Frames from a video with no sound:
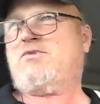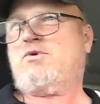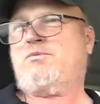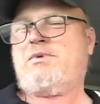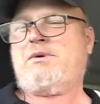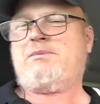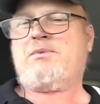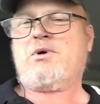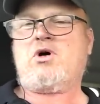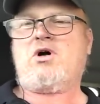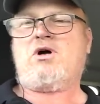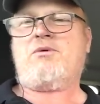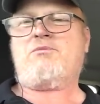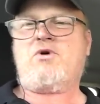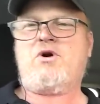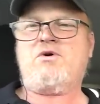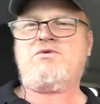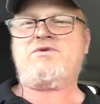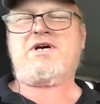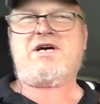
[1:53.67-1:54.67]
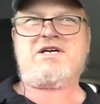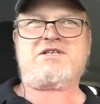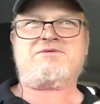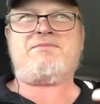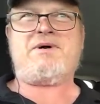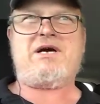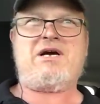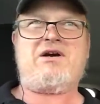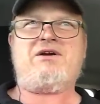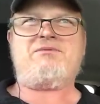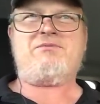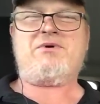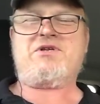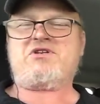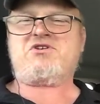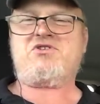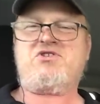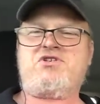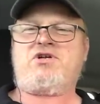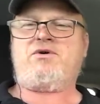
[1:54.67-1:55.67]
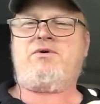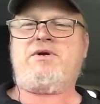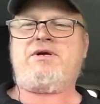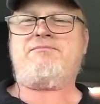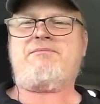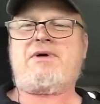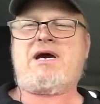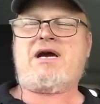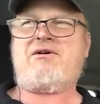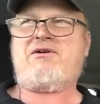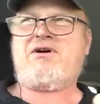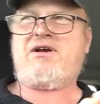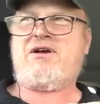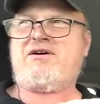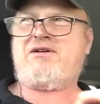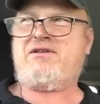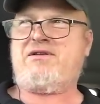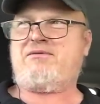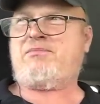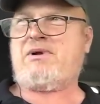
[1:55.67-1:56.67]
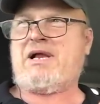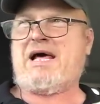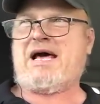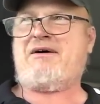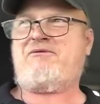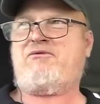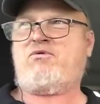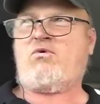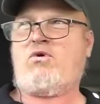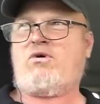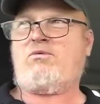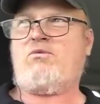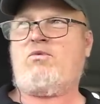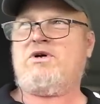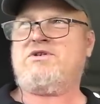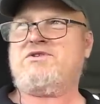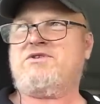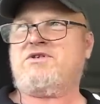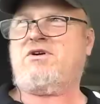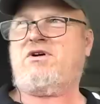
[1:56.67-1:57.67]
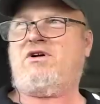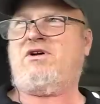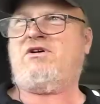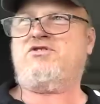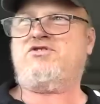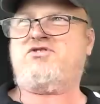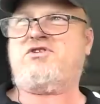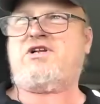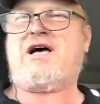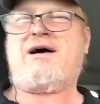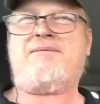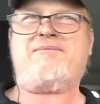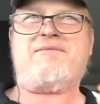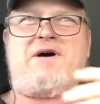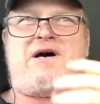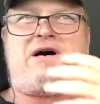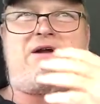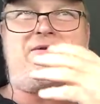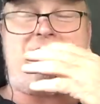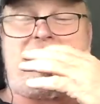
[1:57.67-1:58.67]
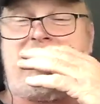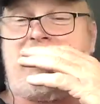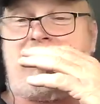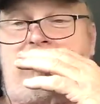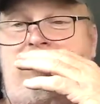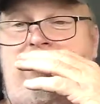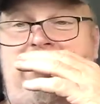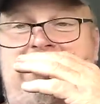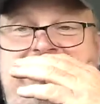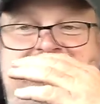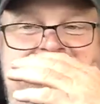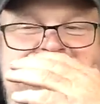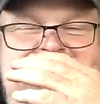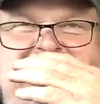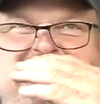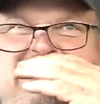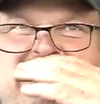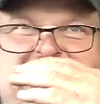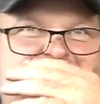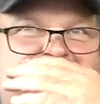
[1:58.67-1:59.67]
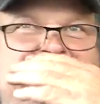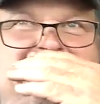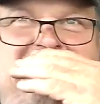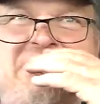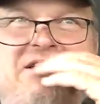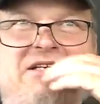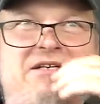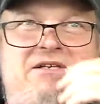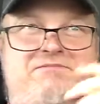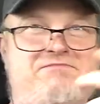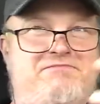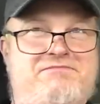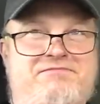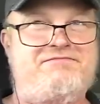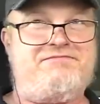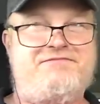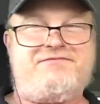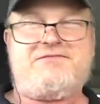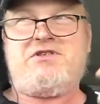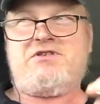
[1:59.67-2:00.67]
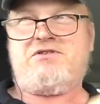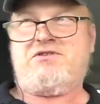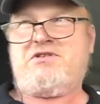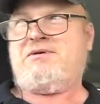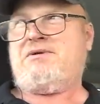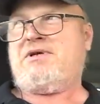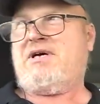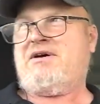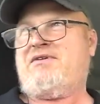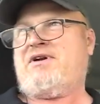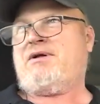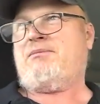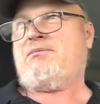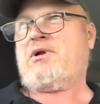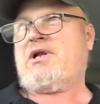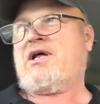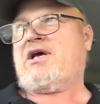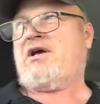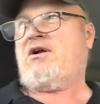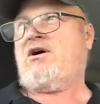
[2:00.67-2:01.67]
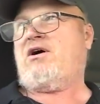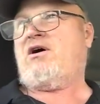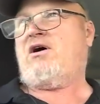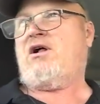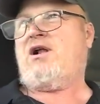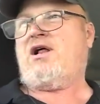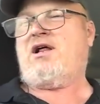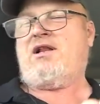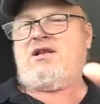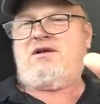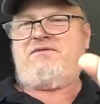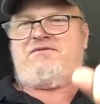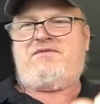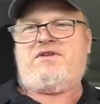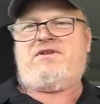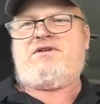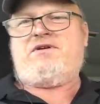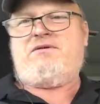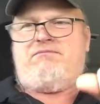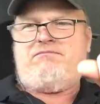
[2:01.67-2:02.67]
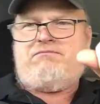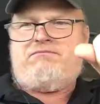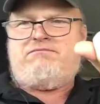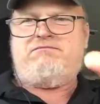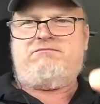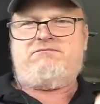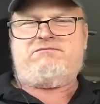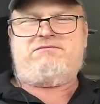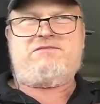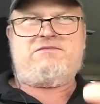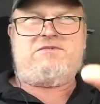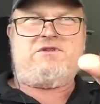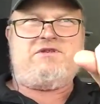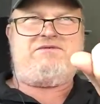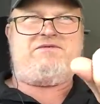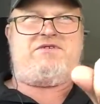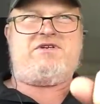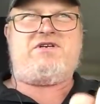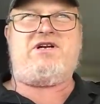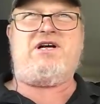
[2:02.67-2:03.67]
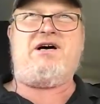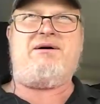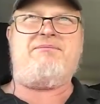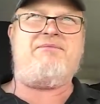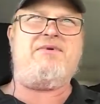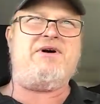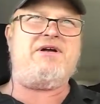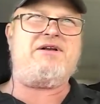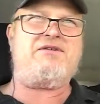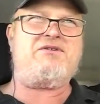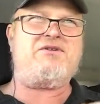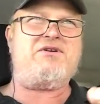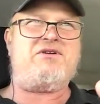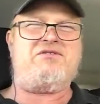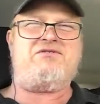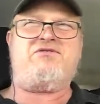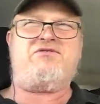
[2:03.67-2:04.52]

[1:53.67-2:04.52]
people call them Rotex bearing, but the slewing bearing on the platform wasn't all slopped out of it. It wasn't. It didn't seem to have any play at all. I lifted it up and I couldn't